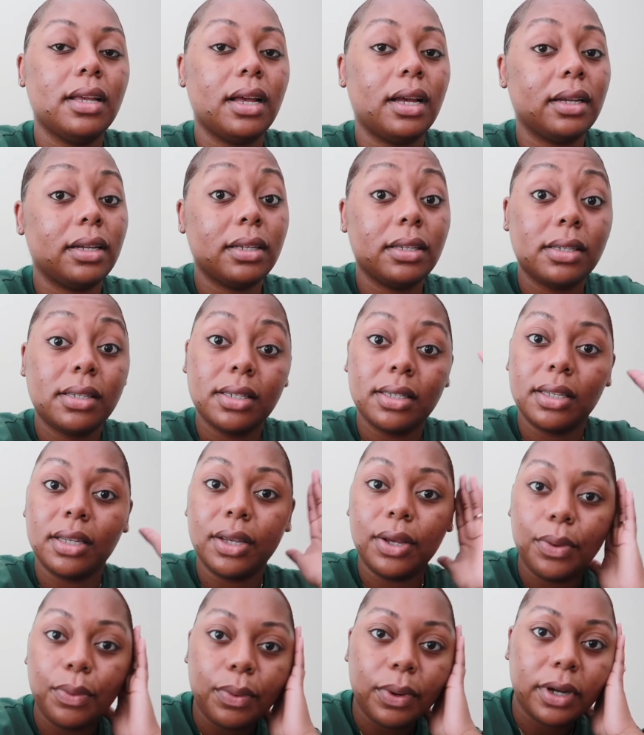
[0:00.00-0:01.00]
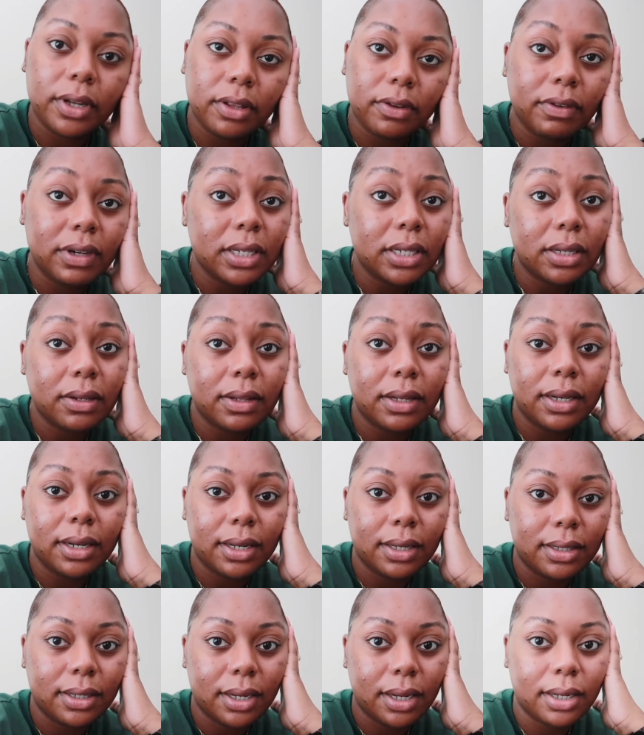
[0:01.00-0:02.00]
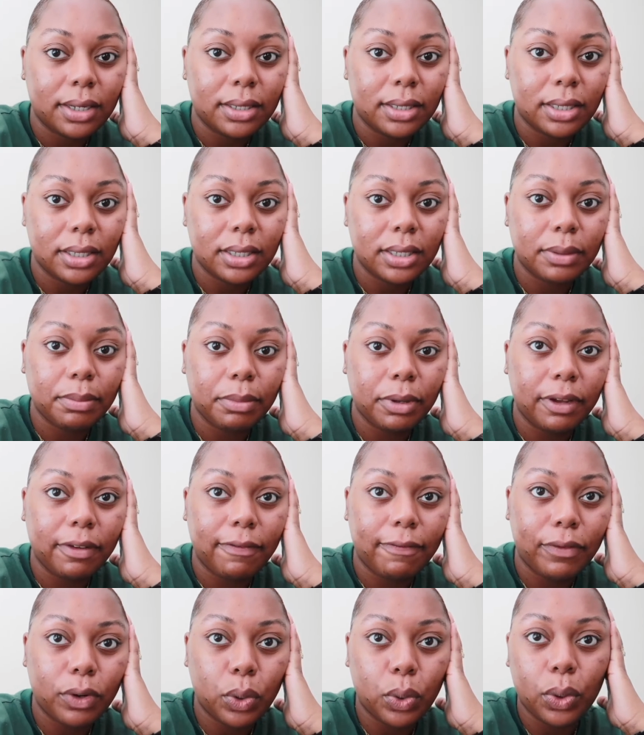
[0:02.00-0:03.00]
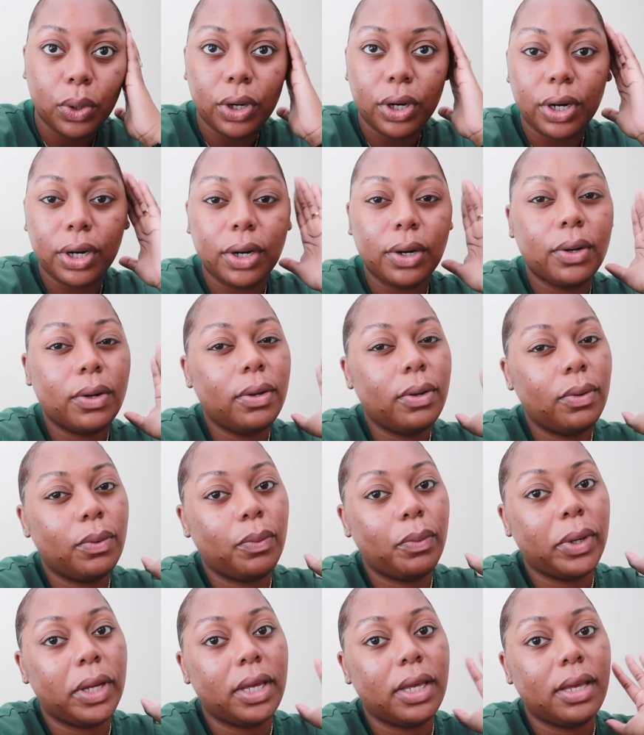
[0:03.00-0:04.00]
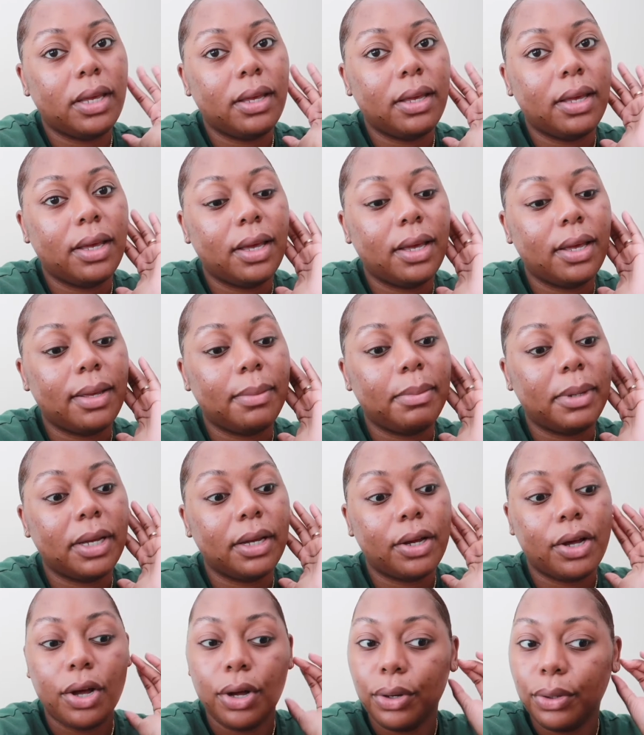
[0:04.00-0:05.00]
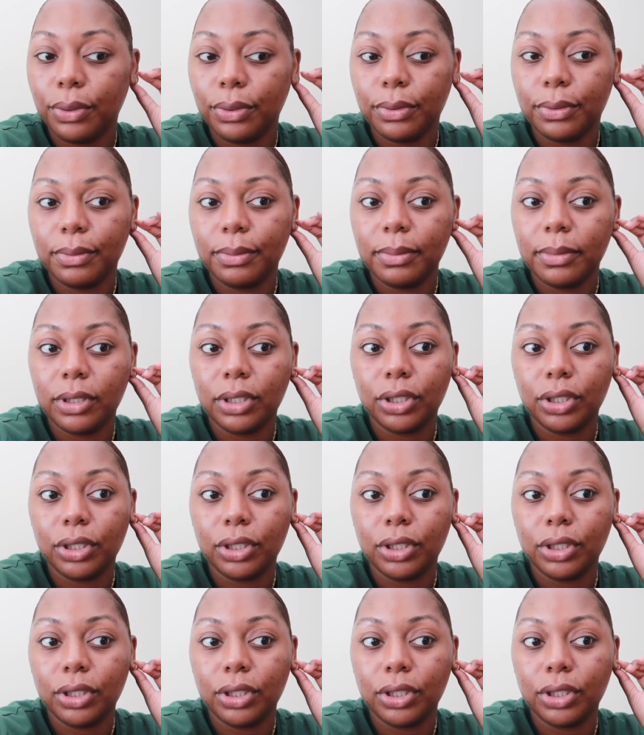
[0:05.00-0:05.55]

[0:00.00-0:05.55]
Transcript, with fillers: I guess, see where the rest of the day takes us before we head back home.